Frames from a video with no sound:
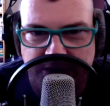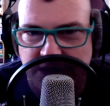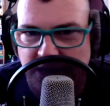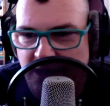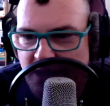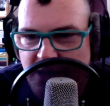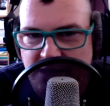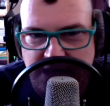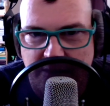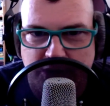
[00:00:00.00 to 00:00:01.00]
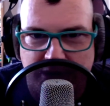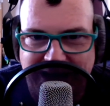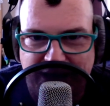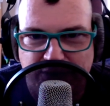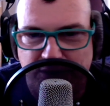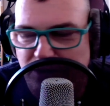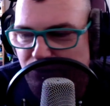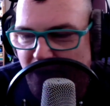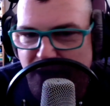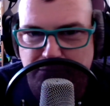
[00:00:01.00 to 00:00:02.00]
the Snapdragon
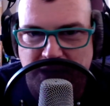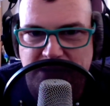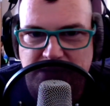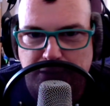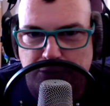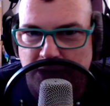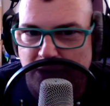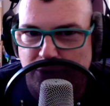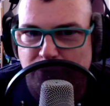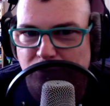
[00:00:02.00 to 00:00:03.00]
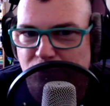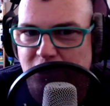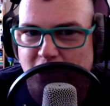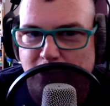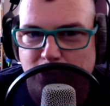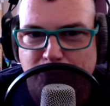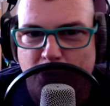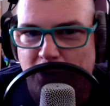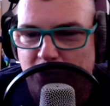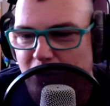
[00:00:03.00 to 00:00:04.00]
855 based $350,
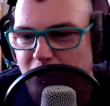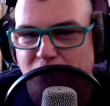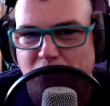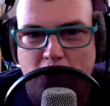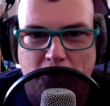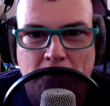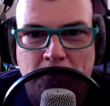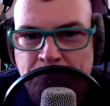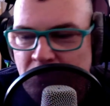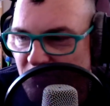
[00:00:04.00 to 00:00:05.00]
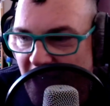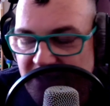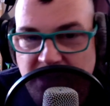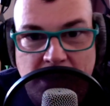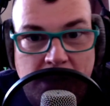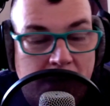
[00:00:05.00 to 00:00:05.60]
$400 phone that,